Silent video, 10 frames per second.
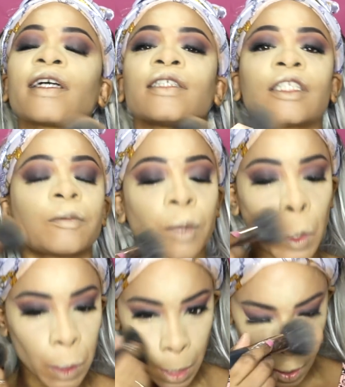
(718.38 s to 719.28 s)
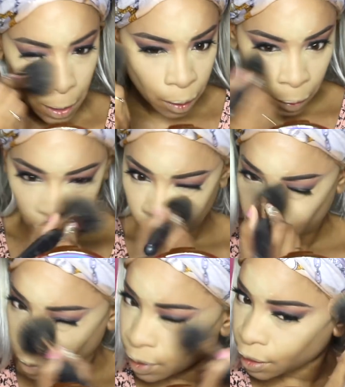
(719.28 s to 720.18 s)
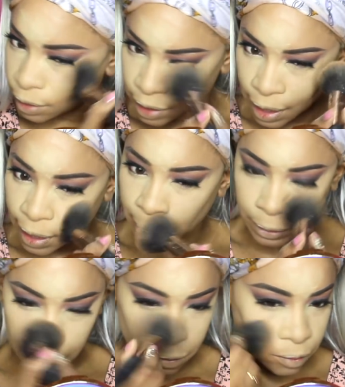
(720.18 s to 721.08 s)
excess powder from my under eyes.